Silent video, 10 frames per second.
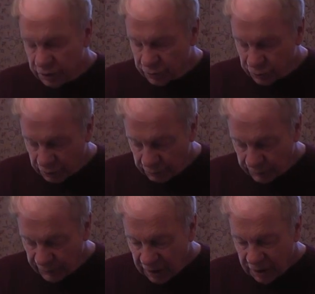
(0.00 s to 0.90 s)
drone.
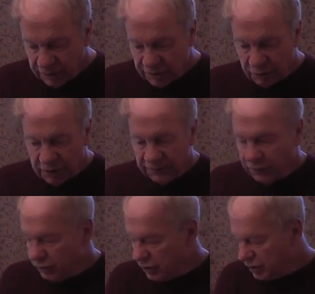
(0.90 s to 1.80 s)
So if
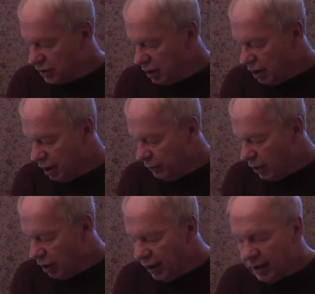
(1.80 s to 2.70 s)
you're just an
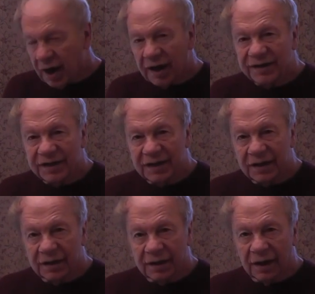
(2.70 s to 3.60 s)

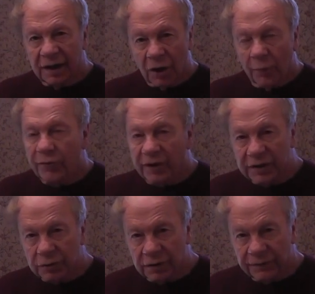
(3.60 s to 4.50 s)

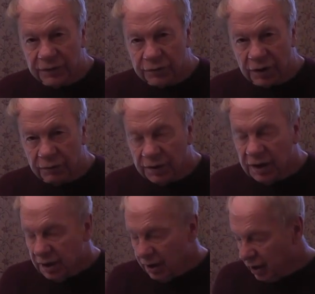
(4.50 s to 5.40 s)
operator of a drone,
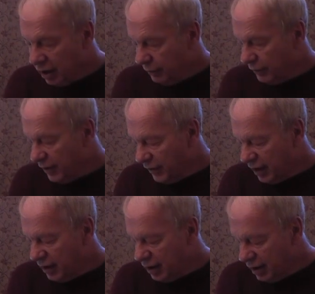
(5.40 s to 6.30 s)

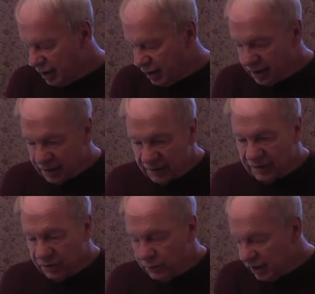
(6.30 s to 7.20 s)
then
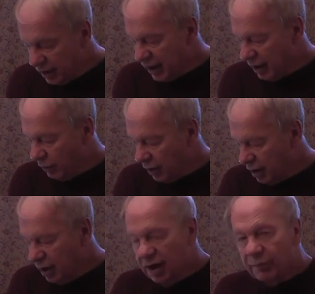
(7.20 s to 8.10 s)
you need that
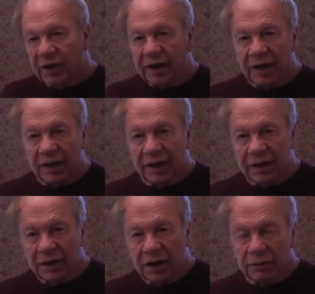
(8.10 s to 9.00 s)
one. But can I
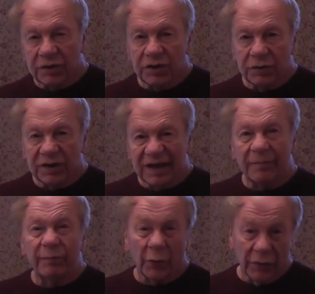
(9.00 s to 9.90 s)
encourage you to
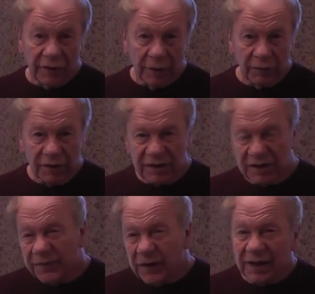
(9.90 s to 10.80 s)
get both of them, because
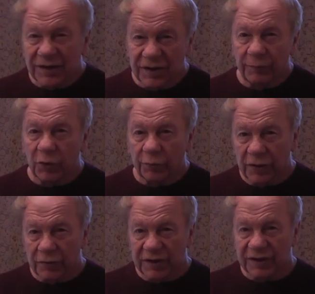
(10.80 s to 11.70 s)
it's a fairly simple
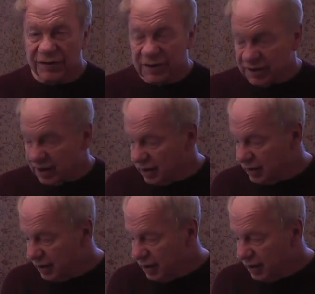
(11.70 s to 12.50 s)
process to take